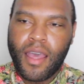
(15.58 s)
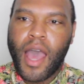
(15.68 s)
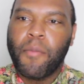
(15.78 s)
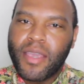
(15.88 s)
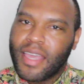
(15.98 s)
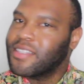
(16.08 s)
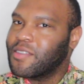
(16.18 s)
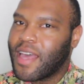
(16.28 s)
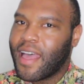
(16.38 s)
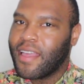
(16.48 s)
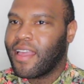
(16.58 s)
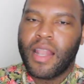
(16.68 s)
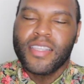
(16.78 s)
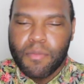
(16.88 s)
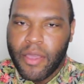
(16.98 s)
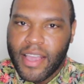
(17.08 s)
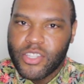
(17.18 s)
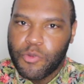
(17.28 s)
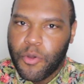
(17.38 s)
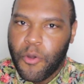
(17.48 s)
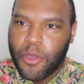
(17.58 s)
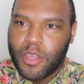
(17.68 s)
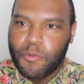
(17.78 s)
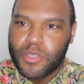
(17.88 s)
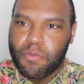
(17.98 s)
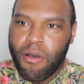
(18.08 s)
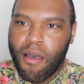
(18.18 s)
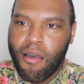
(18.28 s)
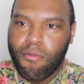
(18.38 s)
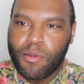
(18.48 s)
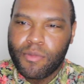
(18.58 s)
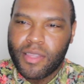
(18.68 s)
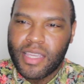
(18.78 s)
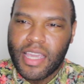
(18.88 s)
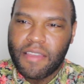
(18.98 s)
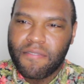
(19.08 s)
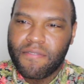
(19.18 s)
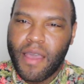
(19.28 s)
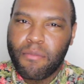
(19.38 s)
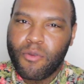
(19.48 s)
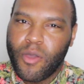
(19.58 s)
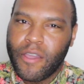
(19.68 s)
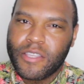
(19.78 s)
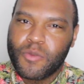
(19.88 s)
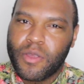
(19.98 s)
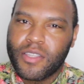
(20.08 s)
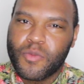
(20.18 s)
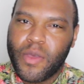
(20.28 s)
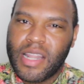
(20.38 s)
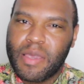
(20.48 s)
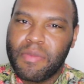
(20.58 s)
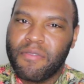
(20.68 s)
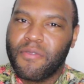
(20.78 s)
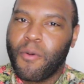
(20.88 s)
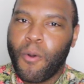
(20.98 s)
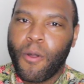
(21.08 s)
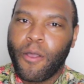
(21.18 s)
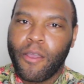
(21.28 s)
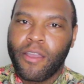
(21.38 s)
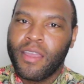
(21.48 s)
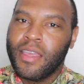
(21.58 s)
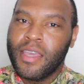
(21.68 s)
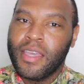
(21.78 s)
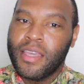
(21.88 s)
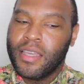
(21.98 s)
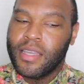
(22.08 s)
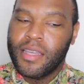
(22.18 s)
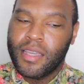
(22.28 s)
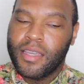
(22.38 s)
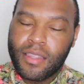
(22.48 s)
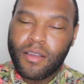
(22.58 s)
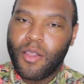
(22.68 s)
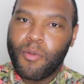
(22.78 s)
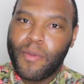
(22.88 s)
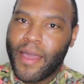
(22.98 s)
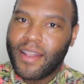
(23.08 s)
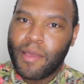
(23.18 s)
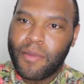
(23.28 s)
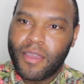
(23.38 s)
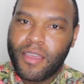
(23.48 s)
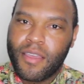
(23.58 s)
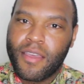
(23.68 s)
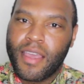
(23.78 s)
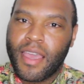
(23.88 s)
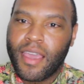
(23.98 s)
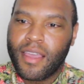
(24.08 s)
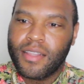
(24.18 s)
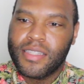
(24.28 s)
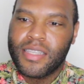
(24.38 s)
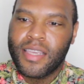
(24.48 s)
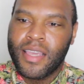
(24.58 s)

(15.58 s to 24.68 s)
I'm gonna get to that. The last time I actually recorded was probably February 2020 before the global pandemic, and